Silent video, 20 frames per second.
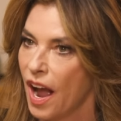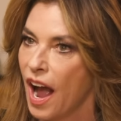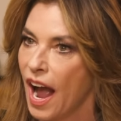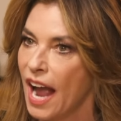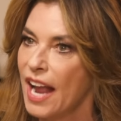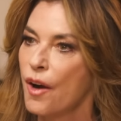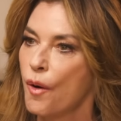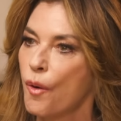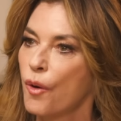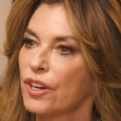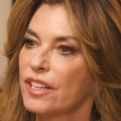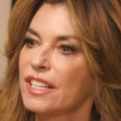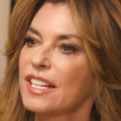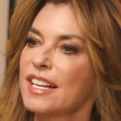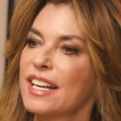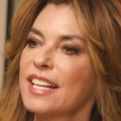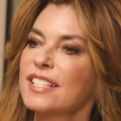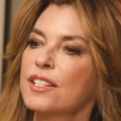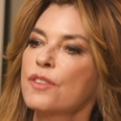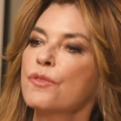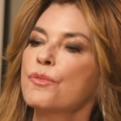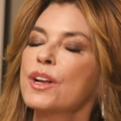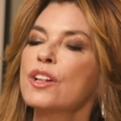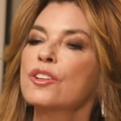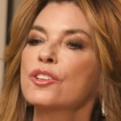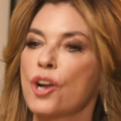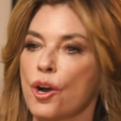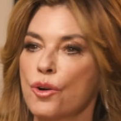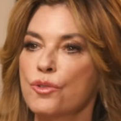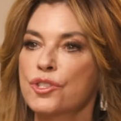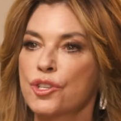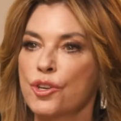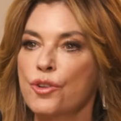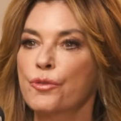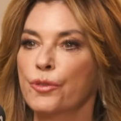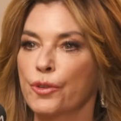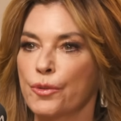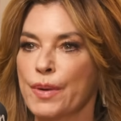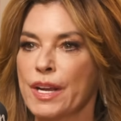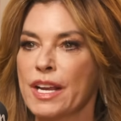it's a real go-to
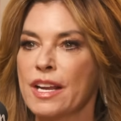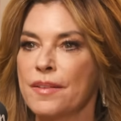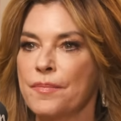for me.